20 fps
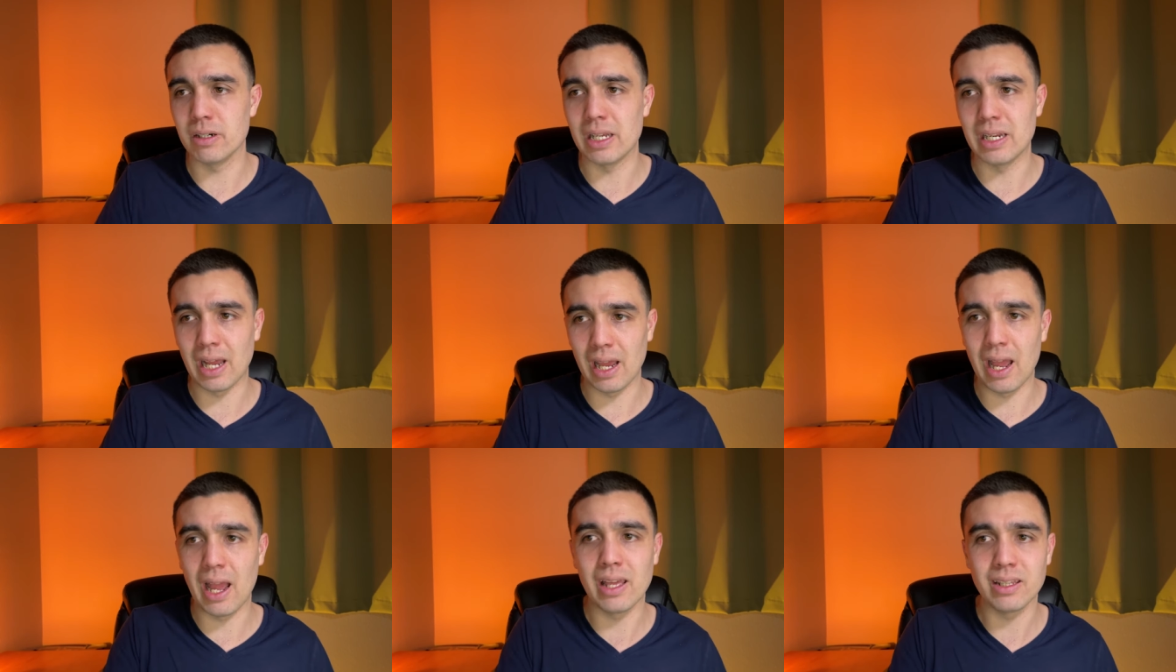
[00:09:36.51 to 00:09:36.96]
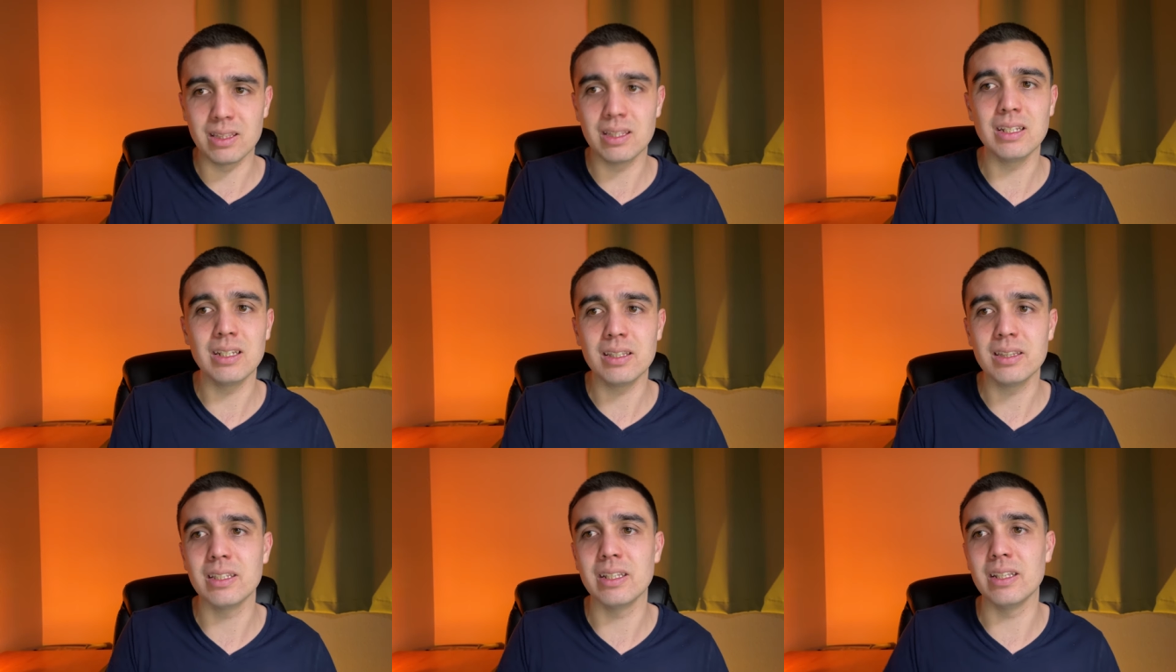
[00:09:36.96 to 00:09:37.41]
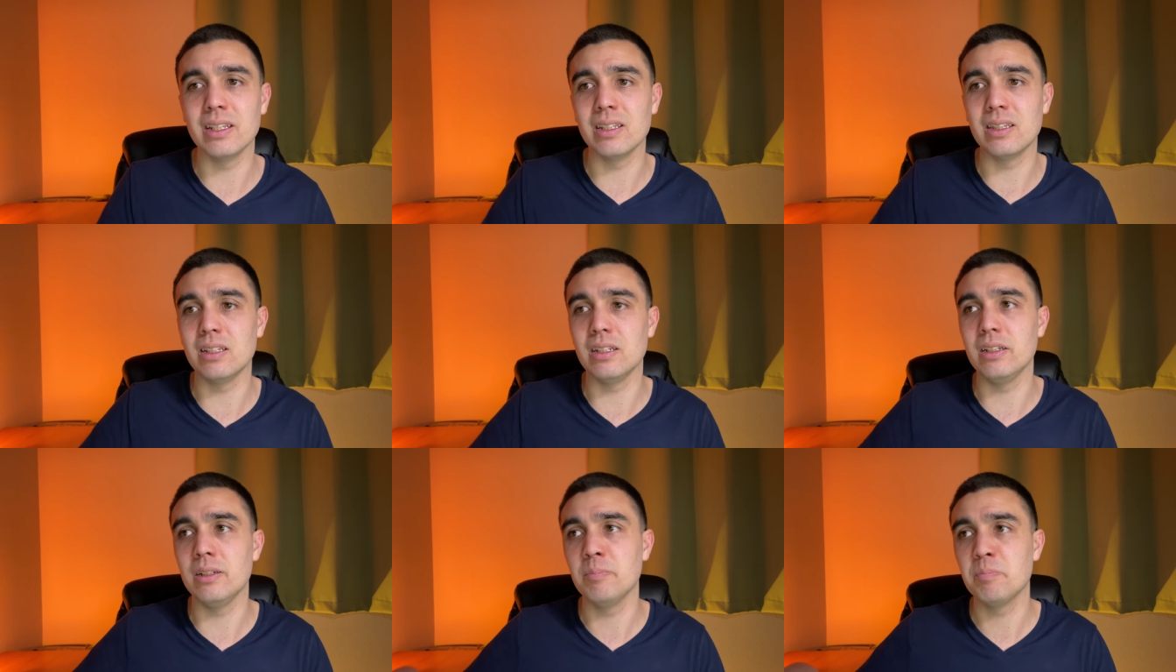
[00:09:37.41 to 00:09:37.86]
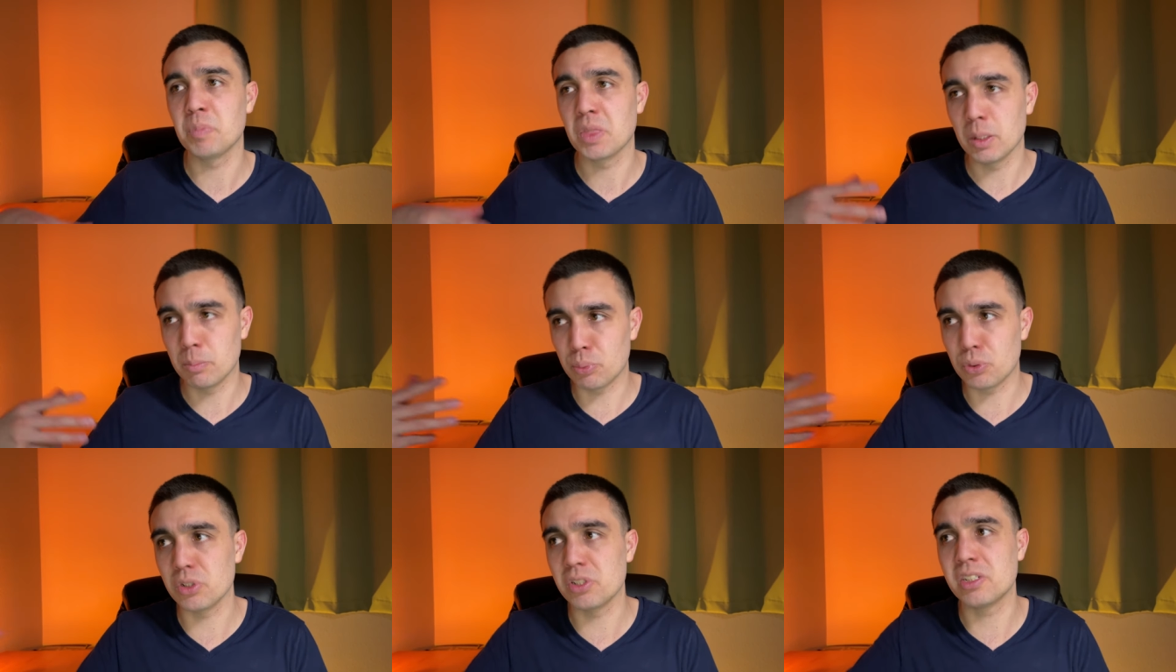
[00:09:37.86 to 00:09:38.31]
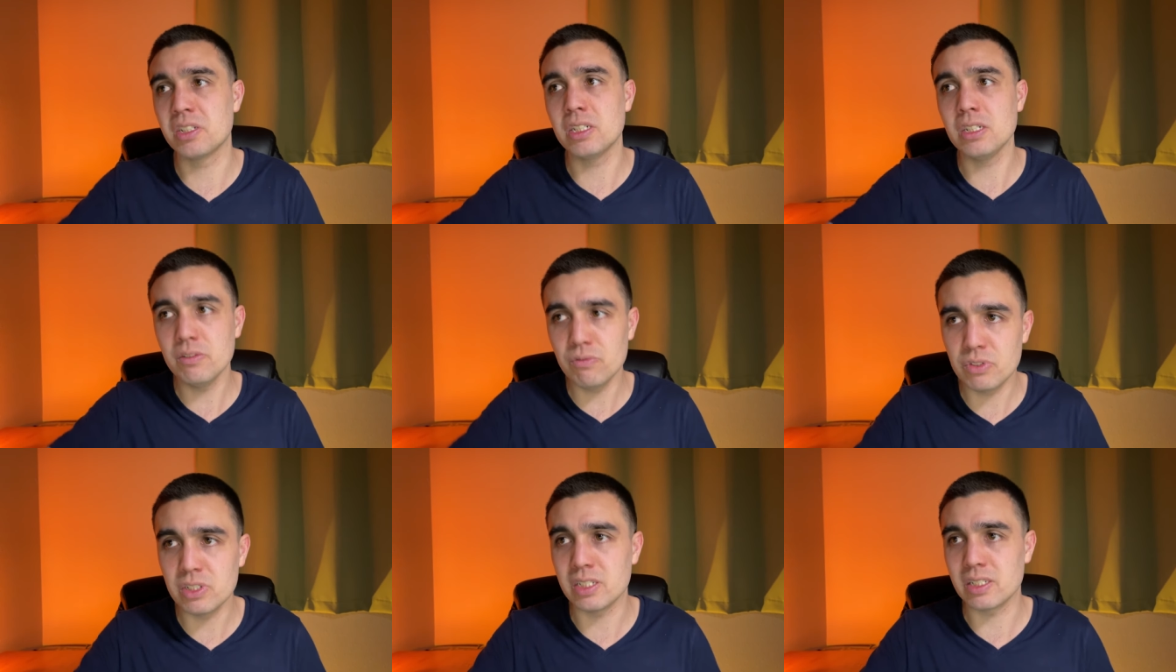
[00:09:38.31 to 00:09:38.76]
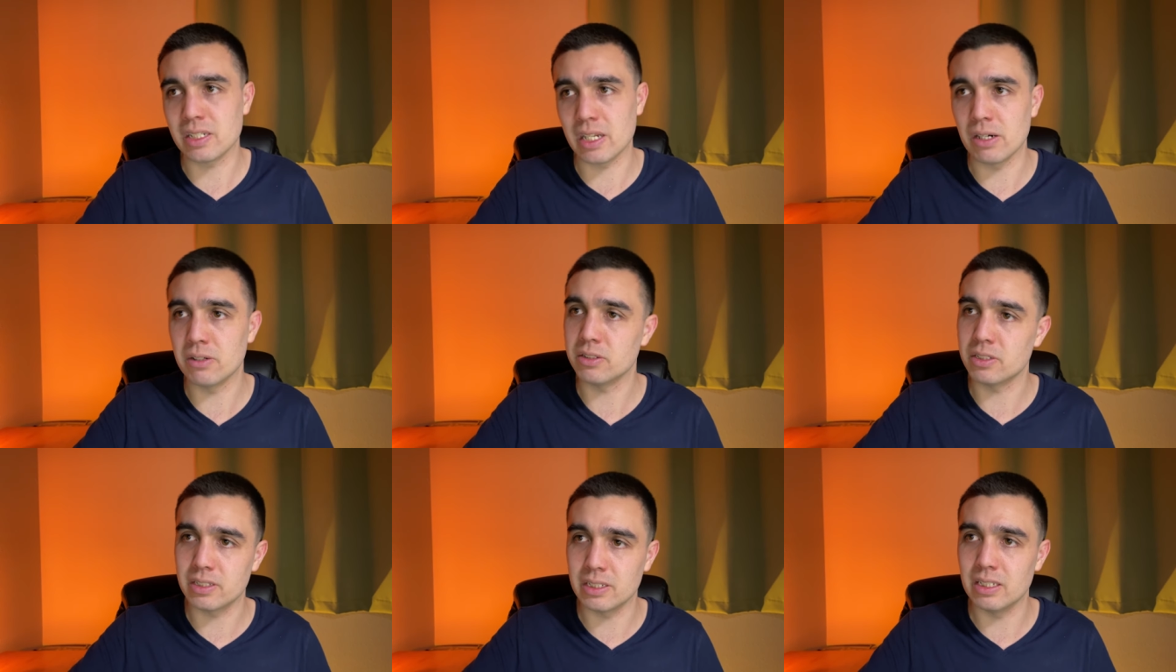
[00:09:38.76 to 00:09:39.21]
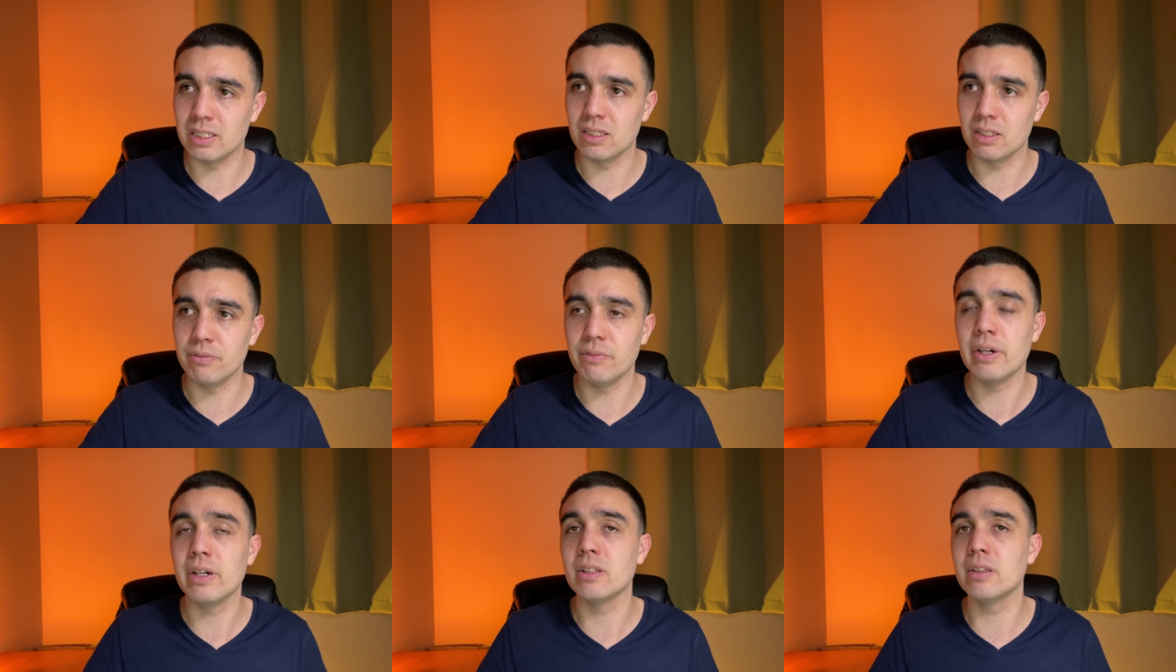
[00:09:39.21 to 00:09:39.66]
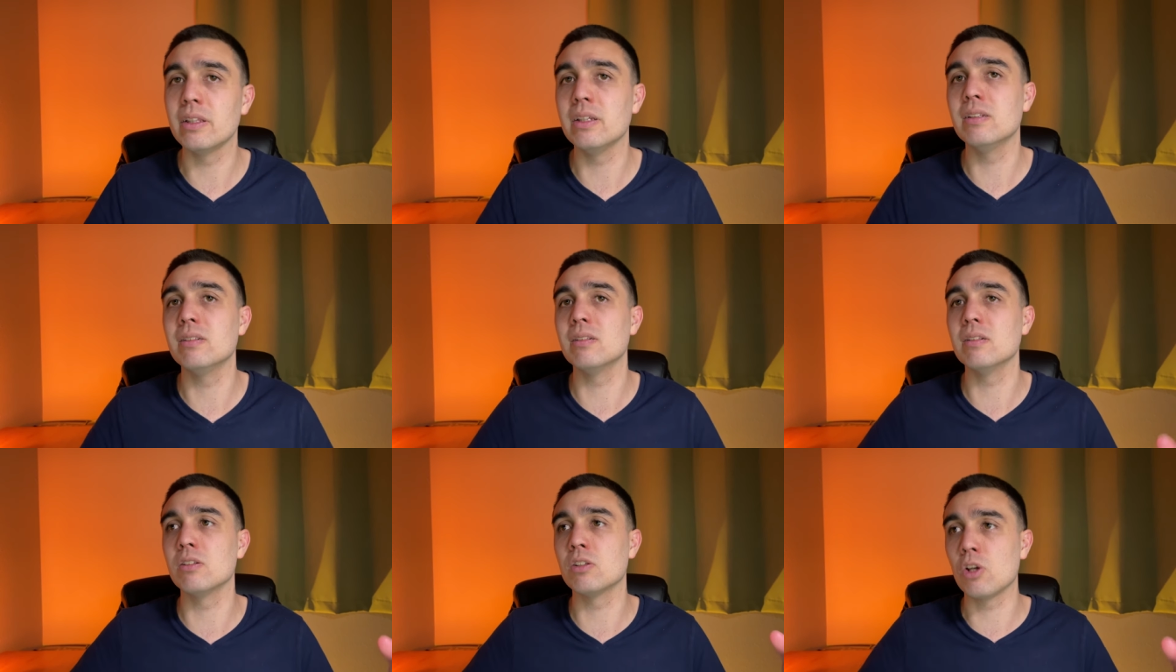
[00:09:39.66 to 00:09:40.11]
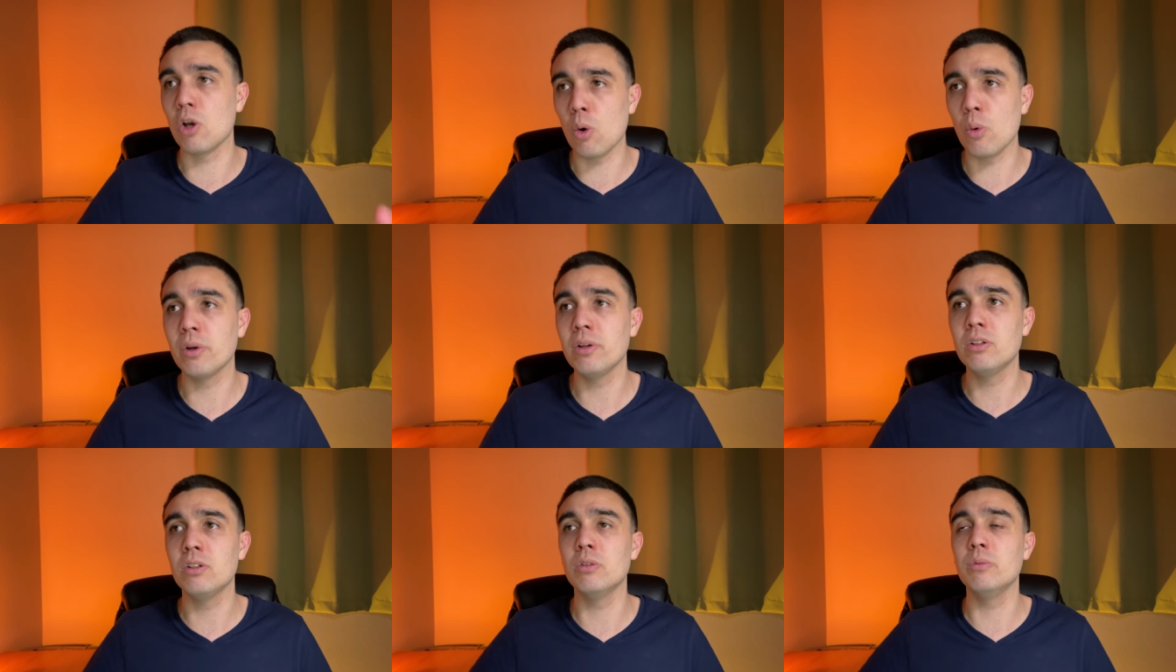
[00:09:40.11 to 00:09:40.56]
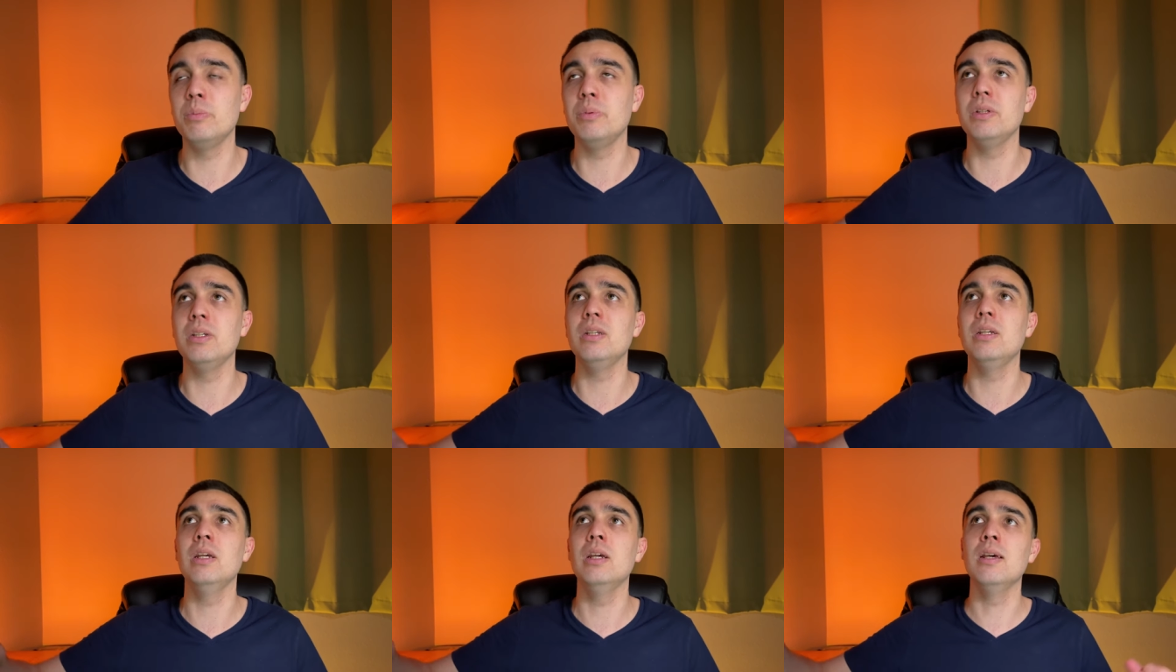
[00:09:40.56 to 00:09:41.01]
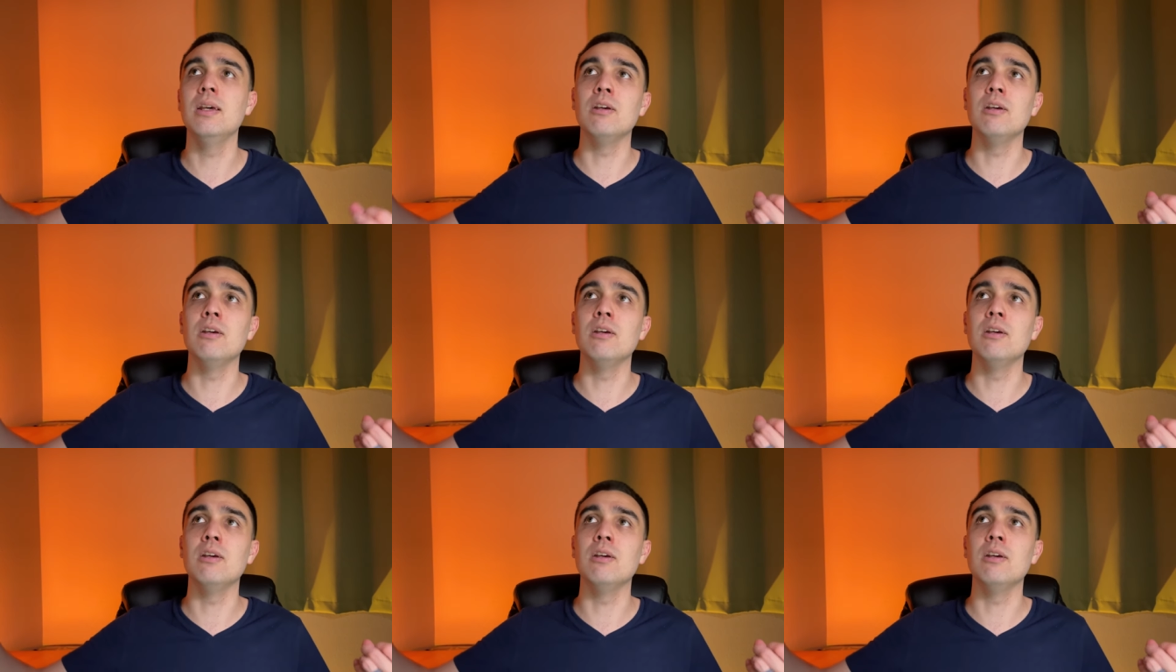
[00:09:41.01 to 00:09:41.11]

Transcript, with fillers: and I, I think that the perceived scarcity at the very least is going to be